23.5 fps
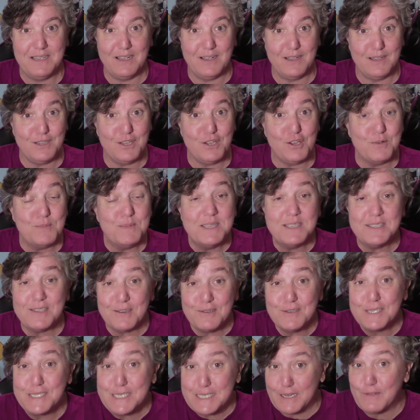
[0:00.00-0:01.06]
humans
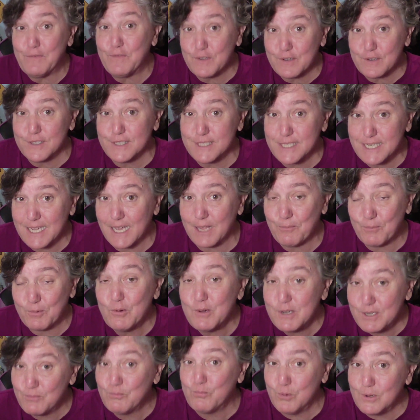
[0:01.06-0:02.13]
are difficult to get,
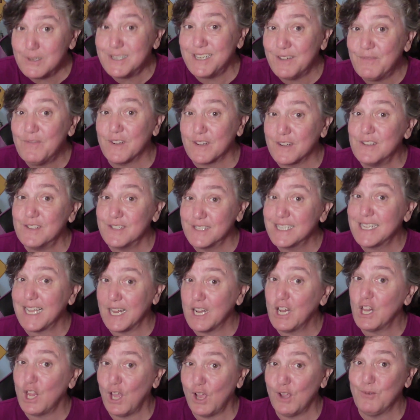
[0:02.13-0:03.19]
we're difficult to get
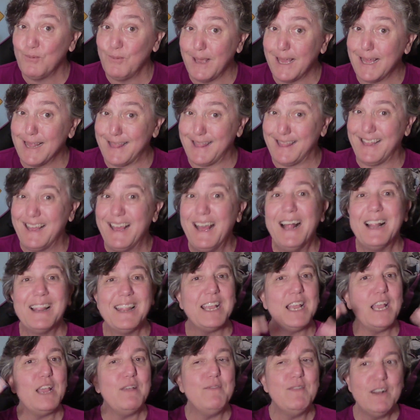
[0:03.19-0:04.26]
along with.
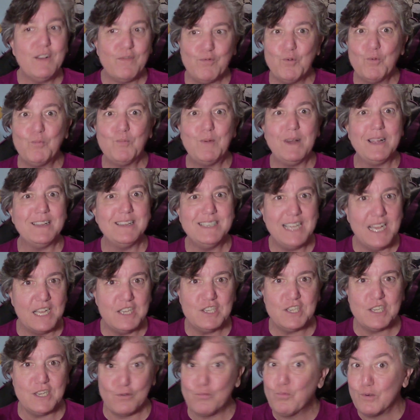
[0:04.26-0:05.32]
Like, even if we're
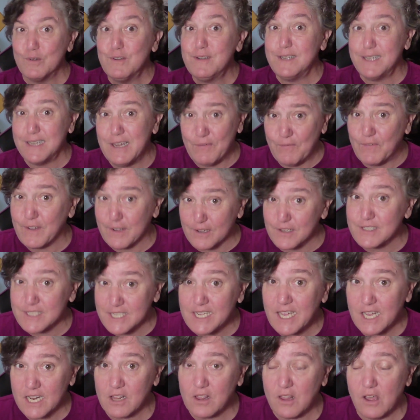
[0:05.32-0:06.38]
well-intentioned, we're difficult to
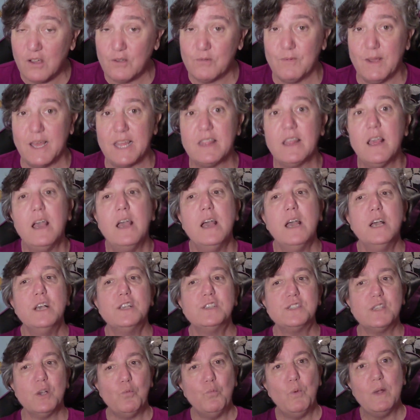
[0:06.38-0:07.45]
get along with.
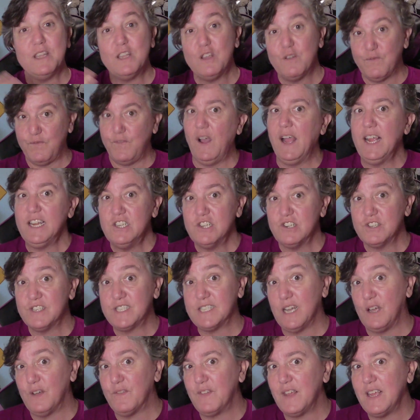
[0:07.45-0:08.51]
So when you find
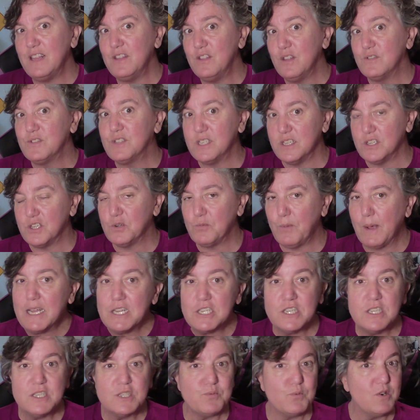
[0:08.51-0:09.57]
yourself in those
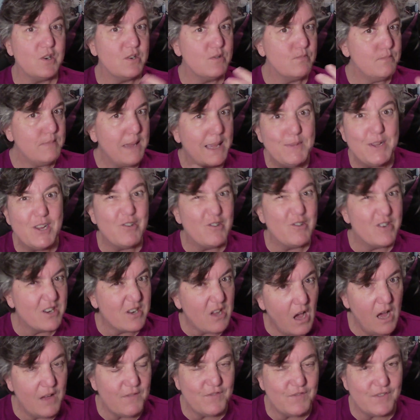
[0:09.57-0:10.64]
situations where maybe you're in
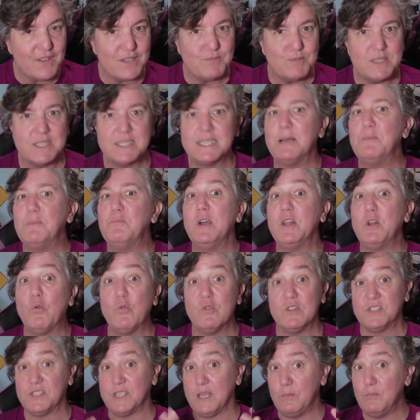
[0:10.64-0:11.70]
conflict with someone, or
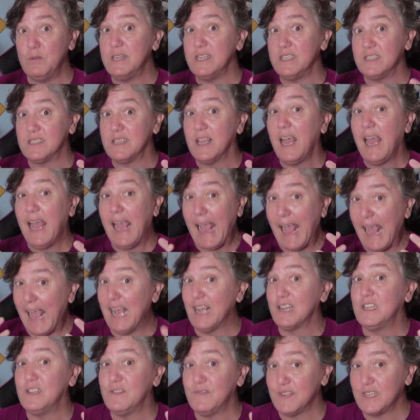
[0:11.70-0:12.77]
someone is
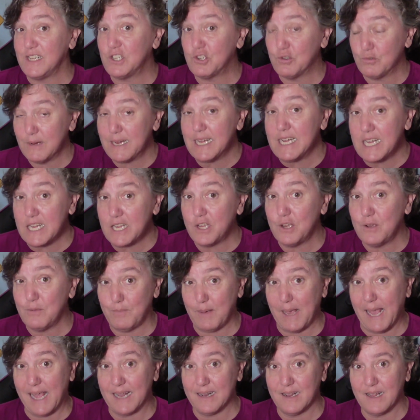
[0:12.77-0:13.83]
actively treating you
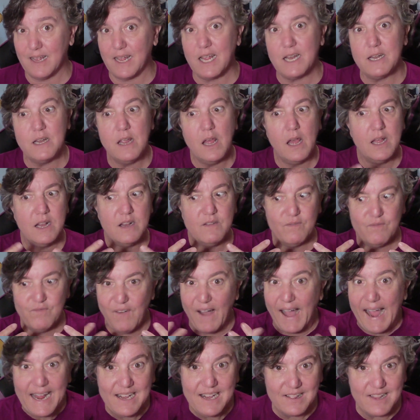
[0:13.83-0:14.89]
badly and
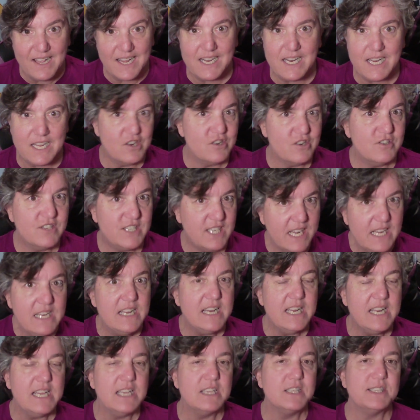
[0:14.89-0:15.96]
violating your
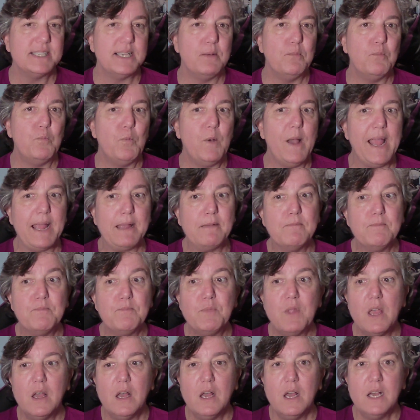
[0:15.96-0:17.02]
dignity in some way,
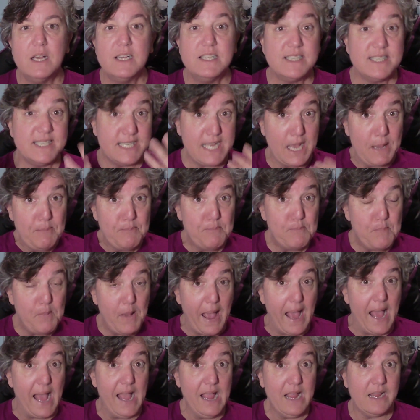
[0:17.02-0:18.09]
step
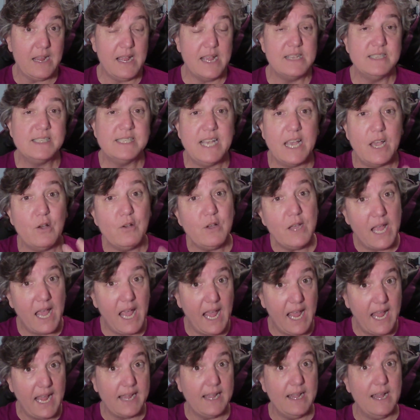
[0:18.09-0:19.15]
back and say,
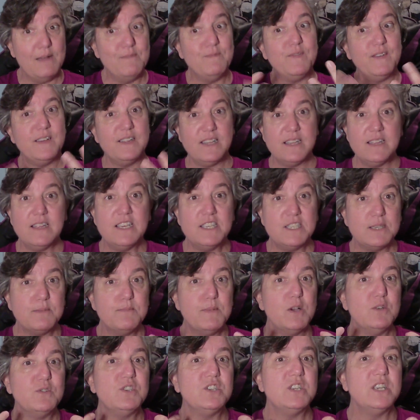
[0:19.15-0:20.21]
okay, I'm feeling these
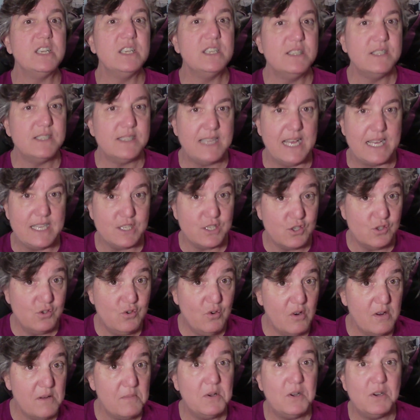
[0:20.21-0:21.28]
emotions. That's
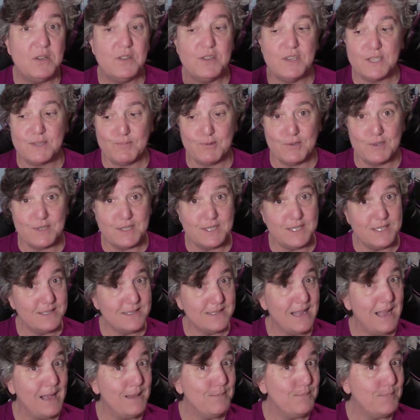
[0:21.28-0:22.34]
normal. This person is
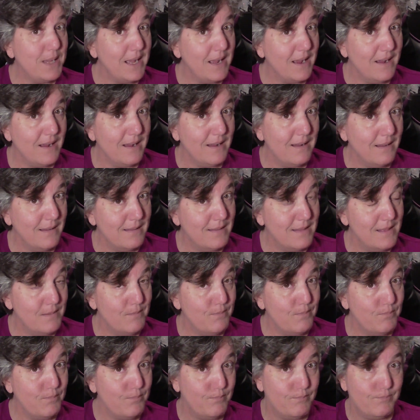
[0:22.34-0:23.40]
not being the
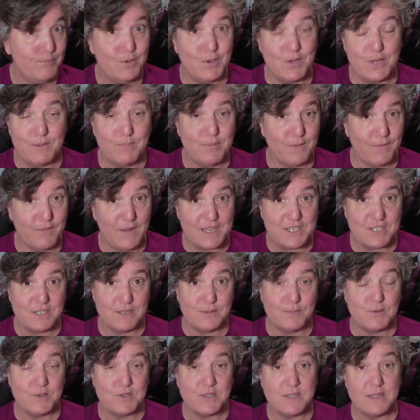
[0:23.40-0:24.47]
good professional
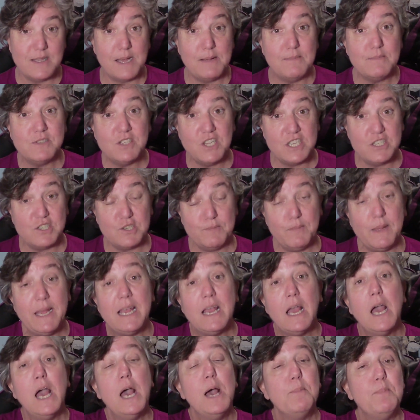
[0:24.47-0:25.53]
person that she should be.
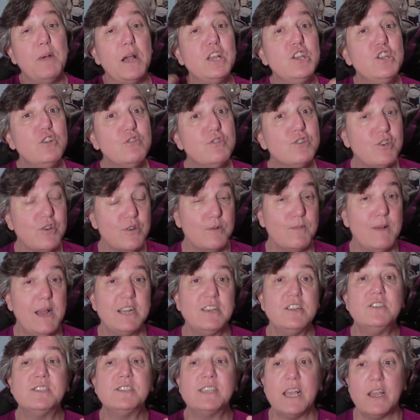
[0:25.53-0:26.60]
But you turn around and
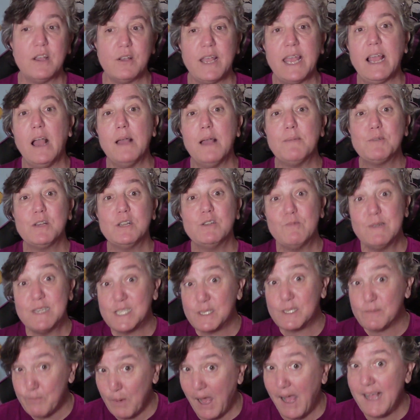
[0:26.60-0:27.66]
you say, okay, I'm going to
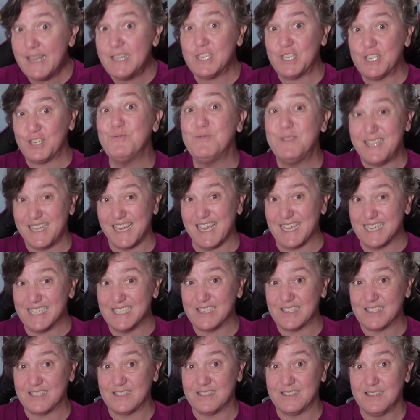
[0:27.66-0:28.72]
respond to
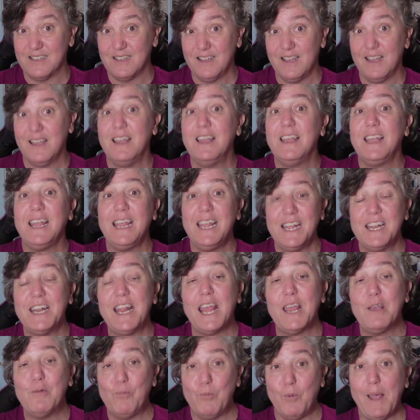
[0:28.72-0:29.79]
this in
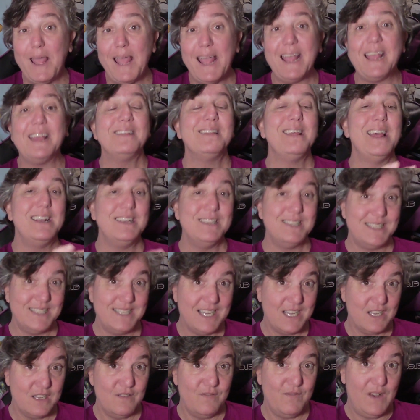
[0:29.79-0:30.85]
a way that is
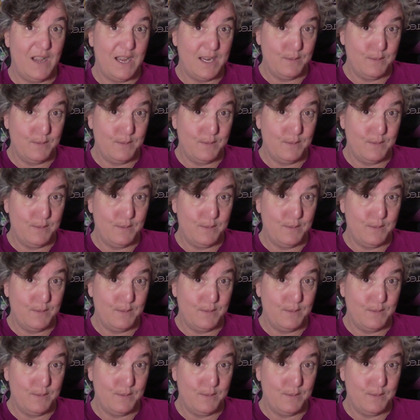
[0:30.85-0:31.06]
dignified,